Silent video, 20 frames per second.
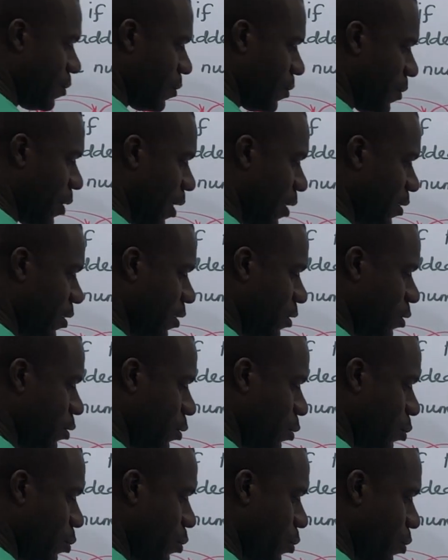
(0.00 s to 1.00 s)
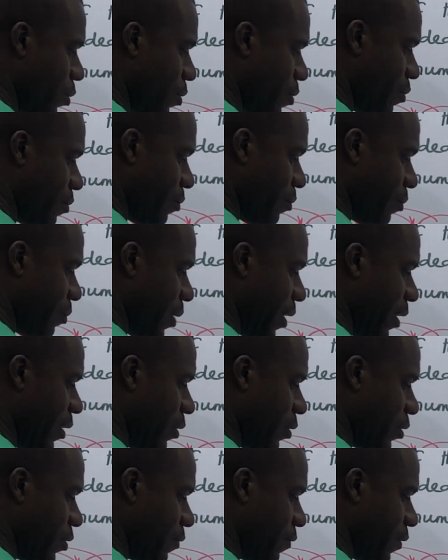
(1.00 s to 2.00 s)
92
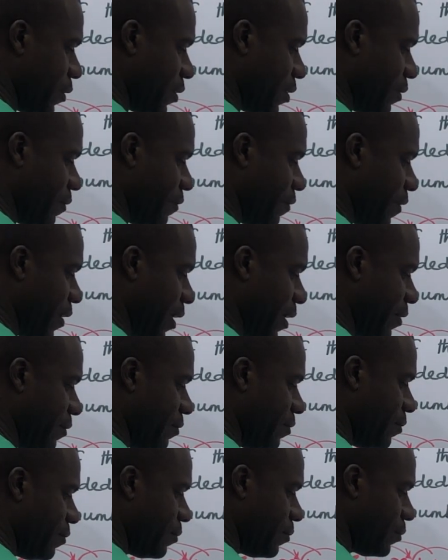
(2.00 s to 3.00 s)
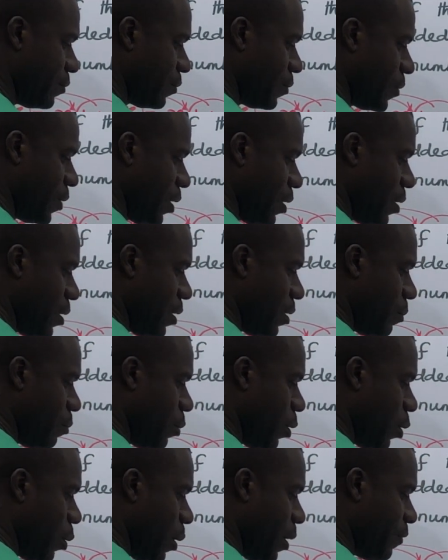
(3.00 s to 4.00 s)
minus 45.
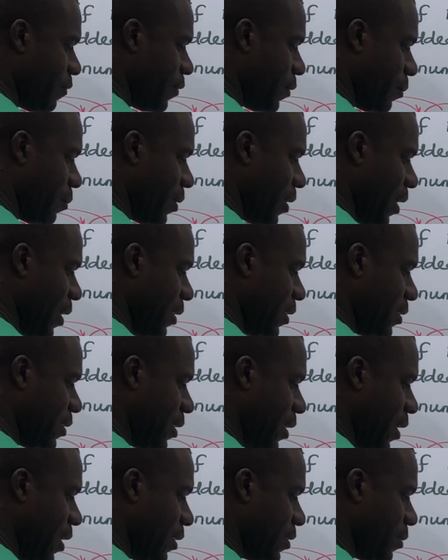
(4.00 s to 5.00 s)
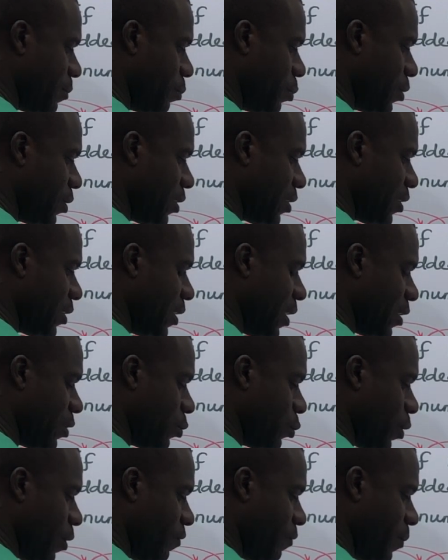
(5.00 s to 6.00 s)
Borrow 1 from 9 is 8. Put it here.
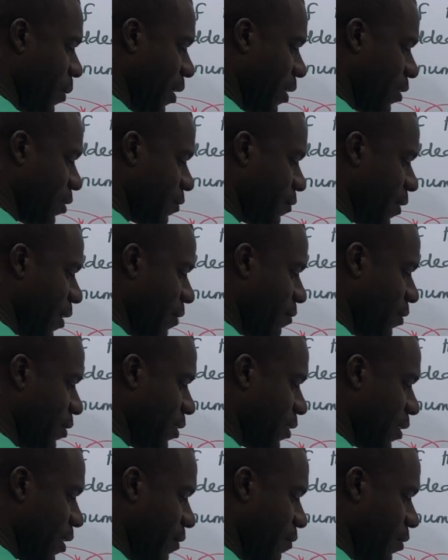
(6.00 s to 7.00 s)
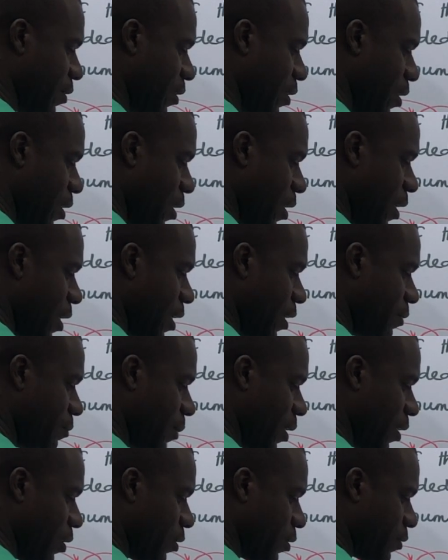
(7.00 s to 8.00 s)
12 minus 5 is 7. 8
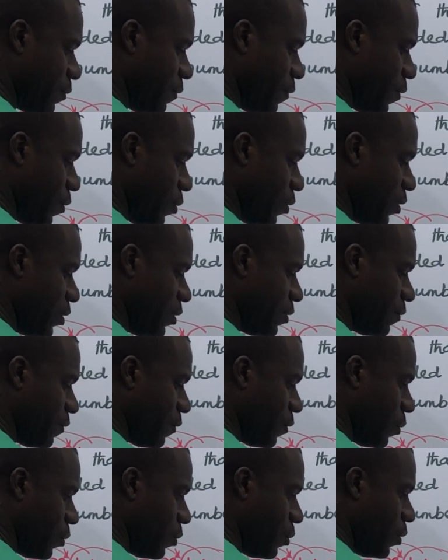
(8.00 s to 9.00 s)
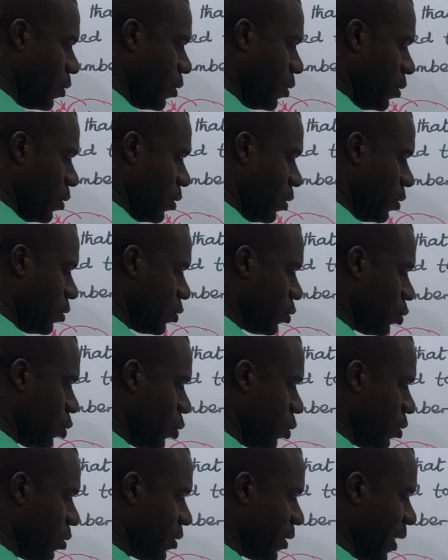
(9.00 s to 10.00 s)
minus 4 is 4.
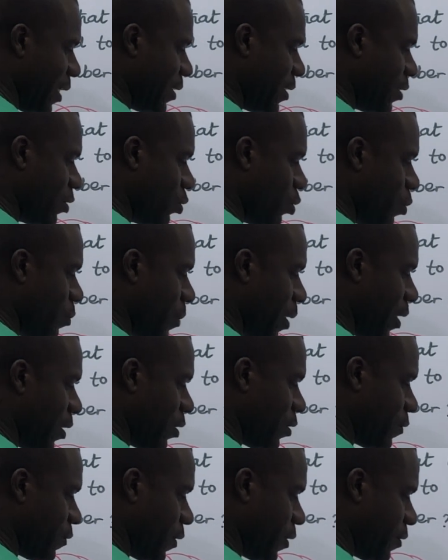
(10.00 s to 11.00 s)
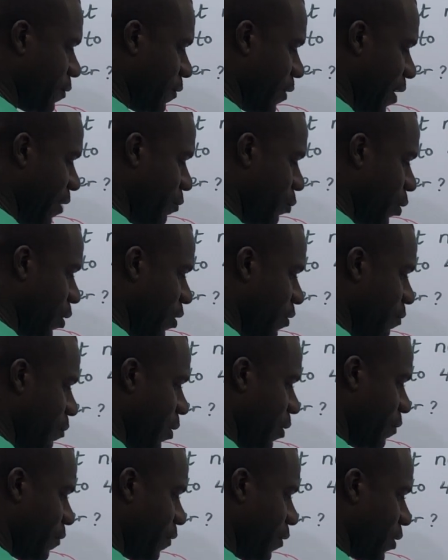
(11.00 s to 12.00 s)
So 92 minus 45 will give
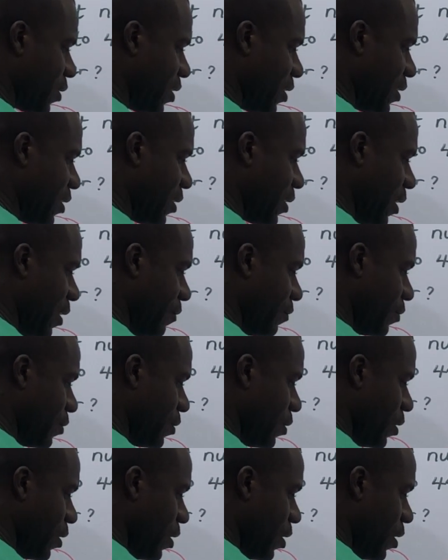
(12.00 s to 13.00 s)
me 47